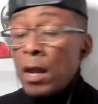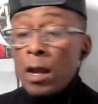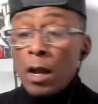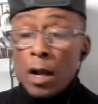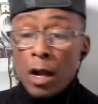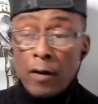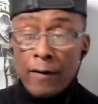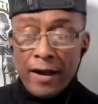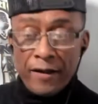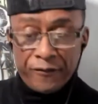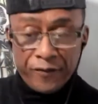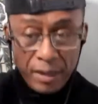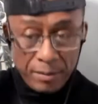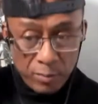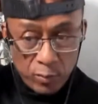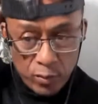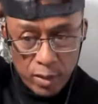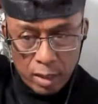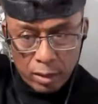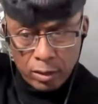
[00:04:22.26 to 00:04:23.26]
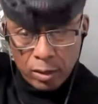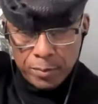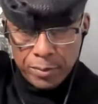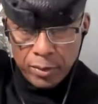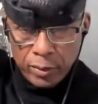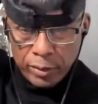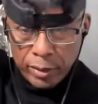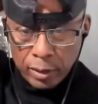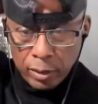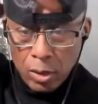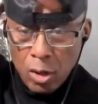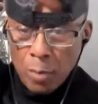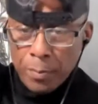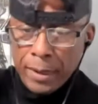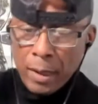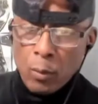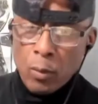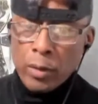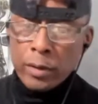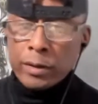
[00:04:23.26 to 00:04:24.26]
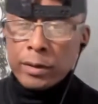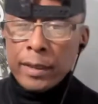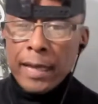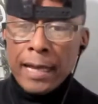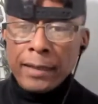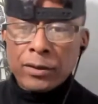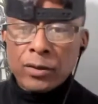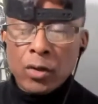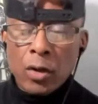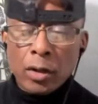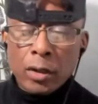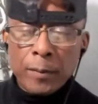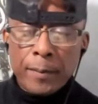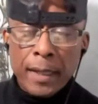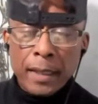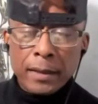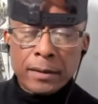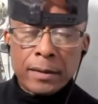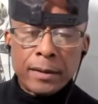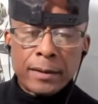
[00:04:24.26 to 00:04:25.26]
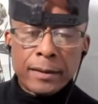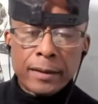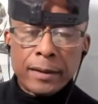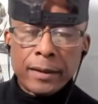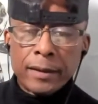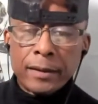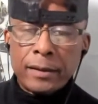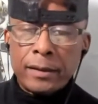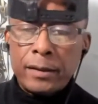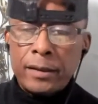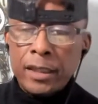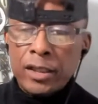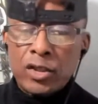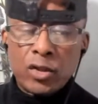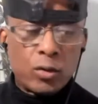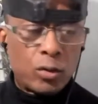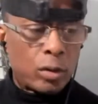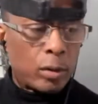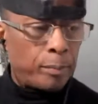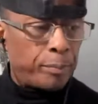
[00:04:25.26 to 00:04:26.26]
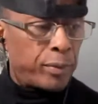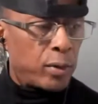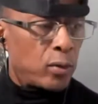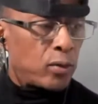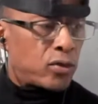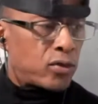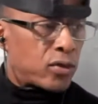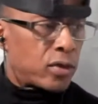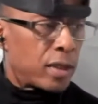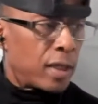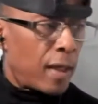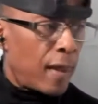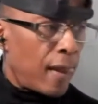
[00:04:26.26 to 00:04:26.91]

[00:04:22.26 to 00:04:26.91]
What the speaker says: All right, family, we're not going to be on here long, but I wanted to talk about this digital abuse